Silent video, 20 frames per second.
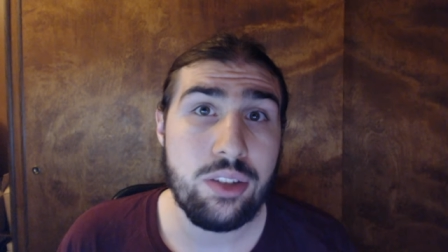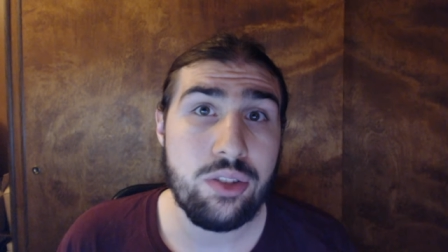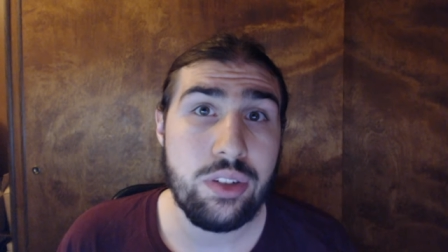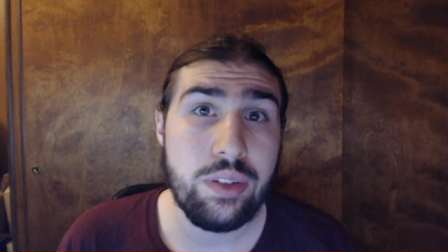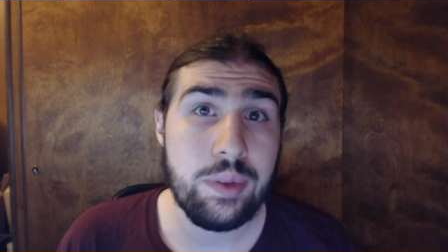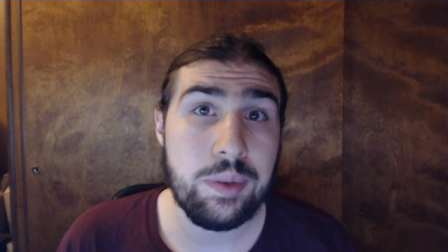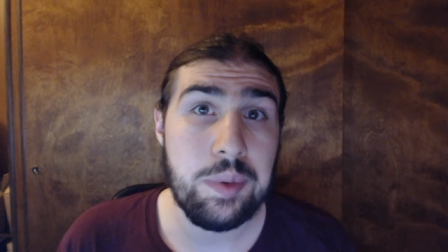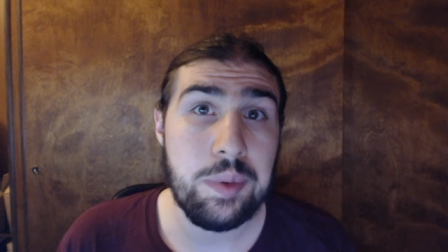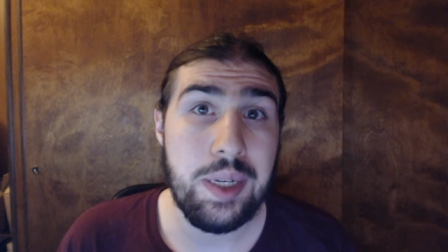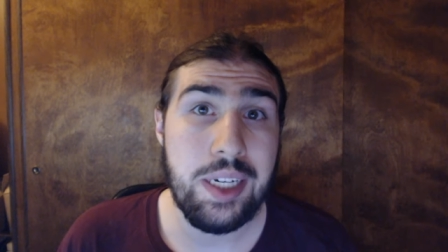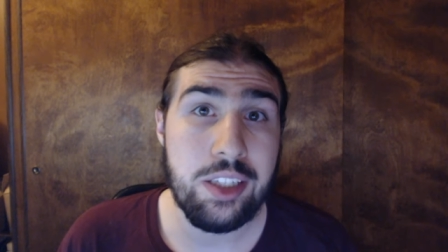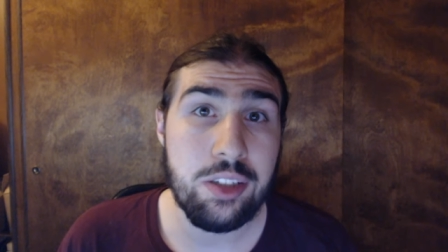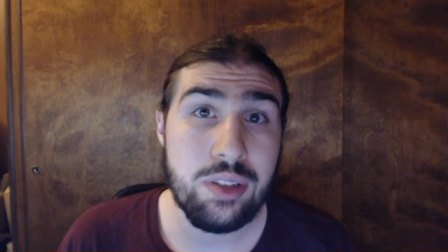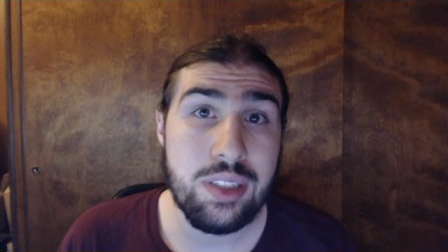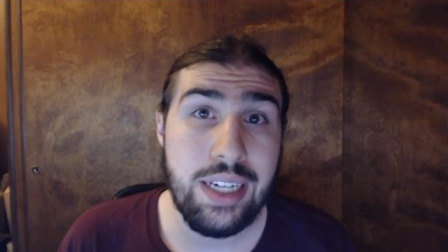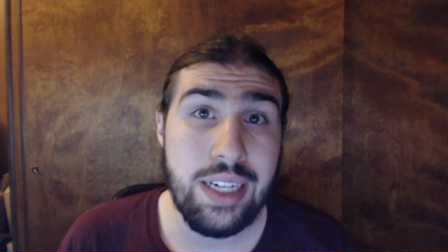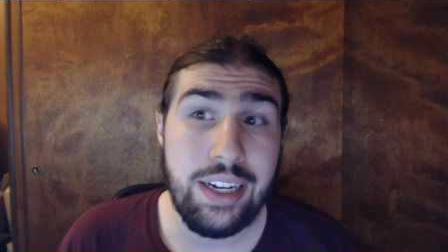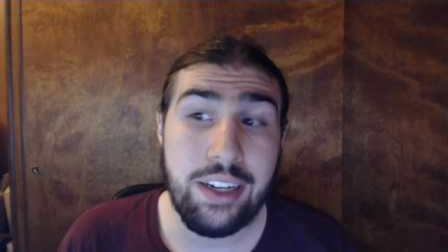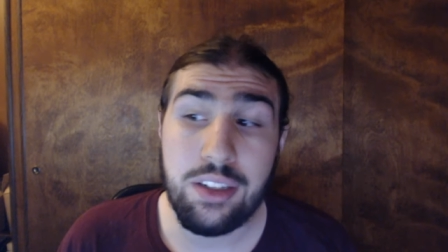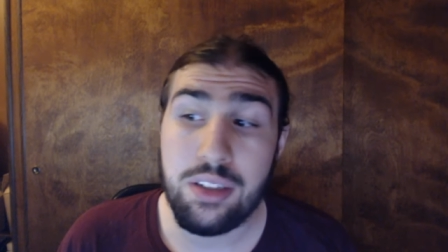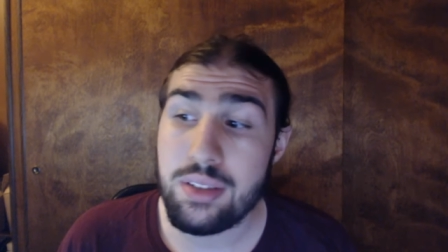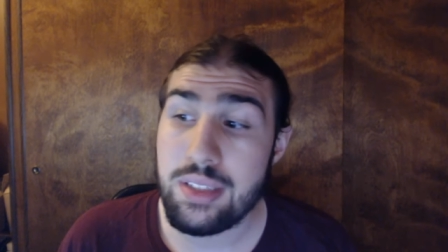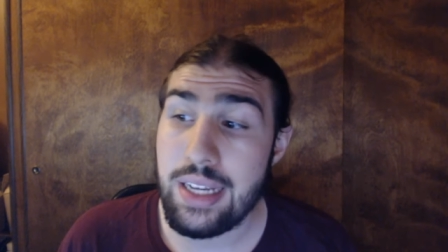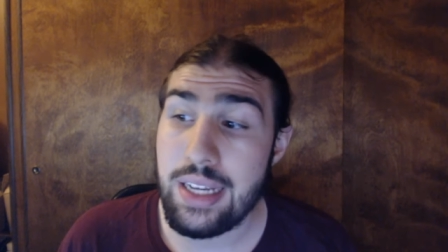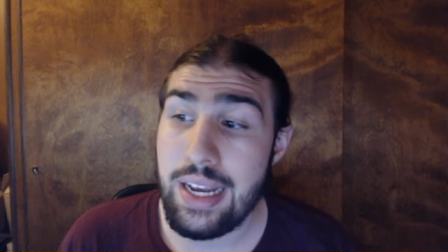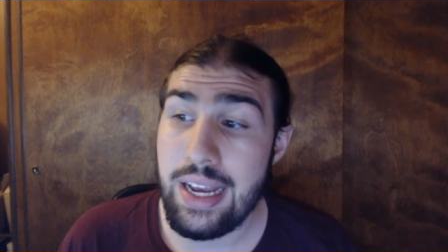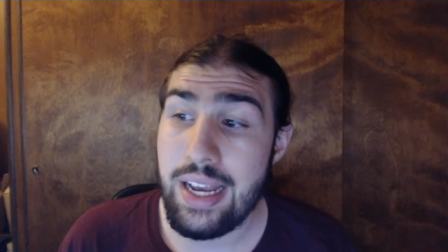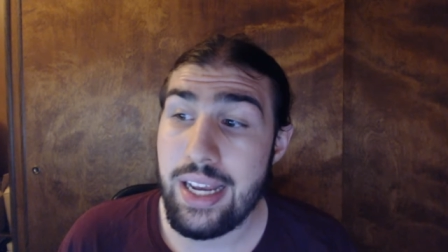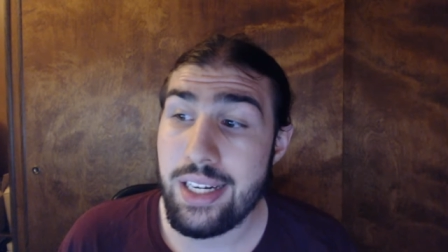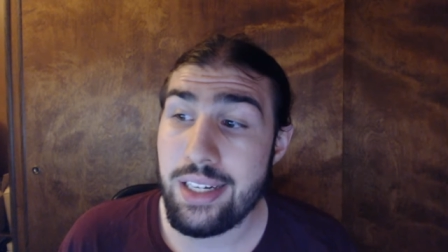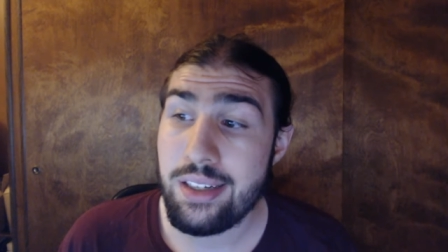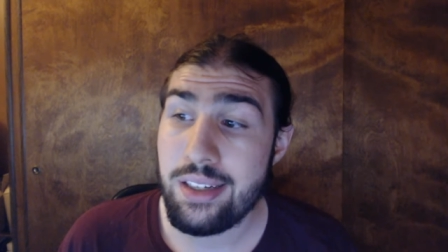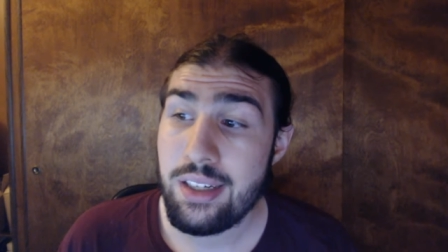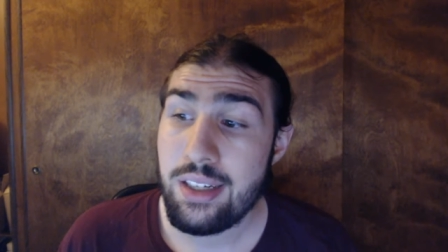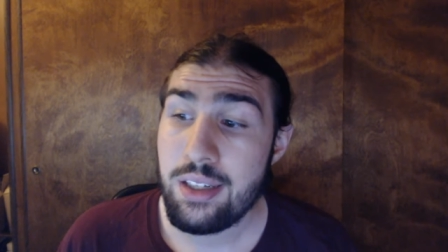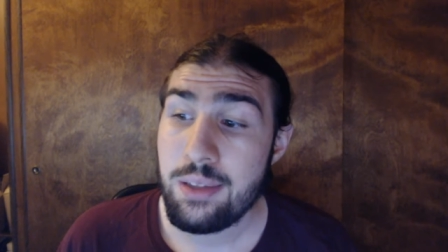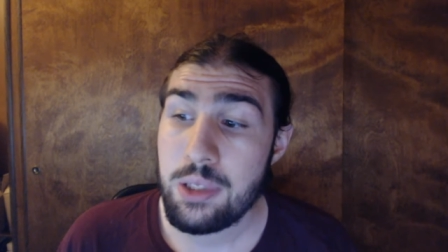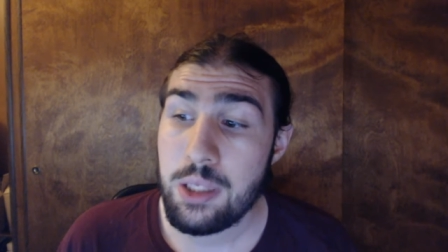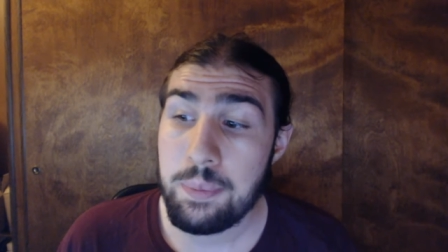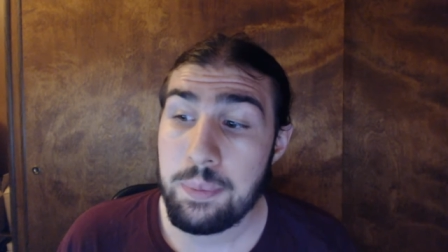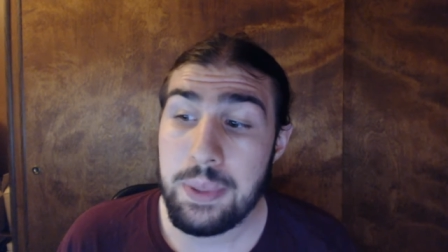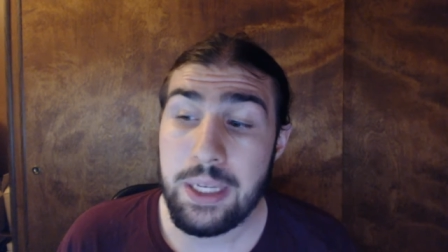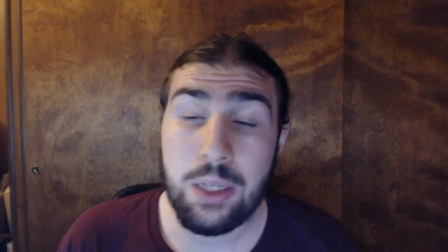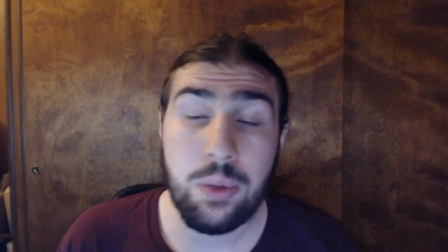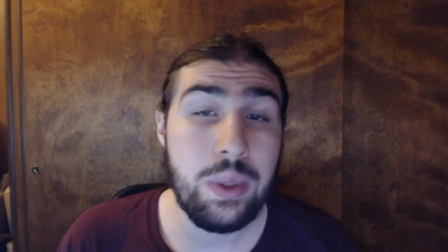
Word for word: streaming my other channels, and the big